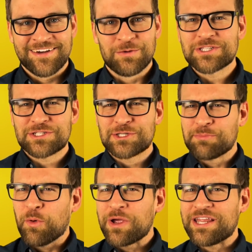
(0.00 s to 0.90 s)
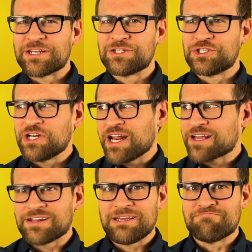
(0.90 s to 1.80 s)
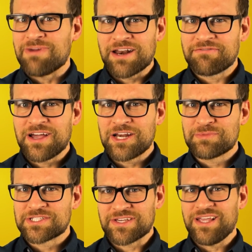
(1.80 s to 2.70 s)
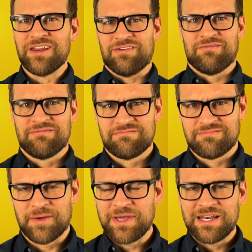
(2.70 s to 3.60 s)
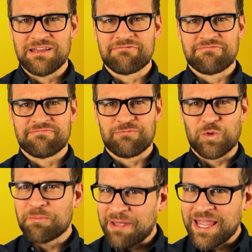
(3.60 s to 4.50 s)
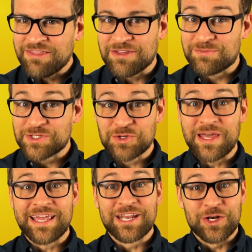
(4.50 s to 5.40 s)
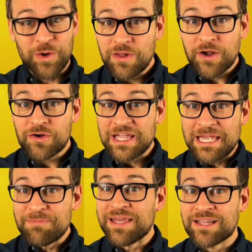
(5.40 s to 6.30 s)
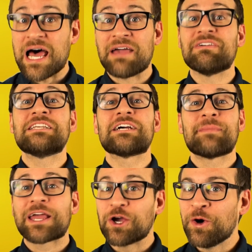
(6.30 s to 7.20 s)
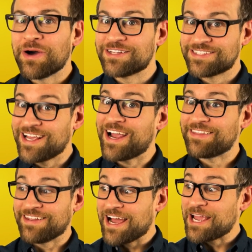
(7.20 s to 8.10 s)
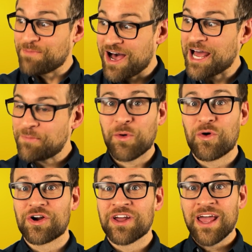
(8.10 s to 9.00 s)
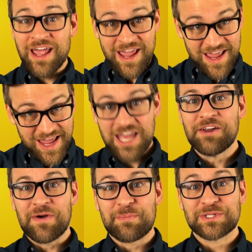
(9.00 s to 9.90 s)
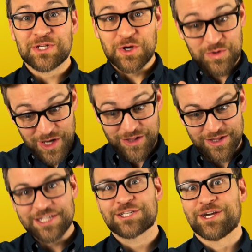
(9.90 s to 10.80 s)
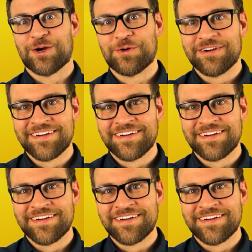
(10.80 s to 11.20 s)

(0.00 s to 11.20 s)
What's the point in genetically modifying a mosquito? I mean, if we're making them so they can no longer eat me alive anytime I go outside, then I am on board. End of episode, let's go.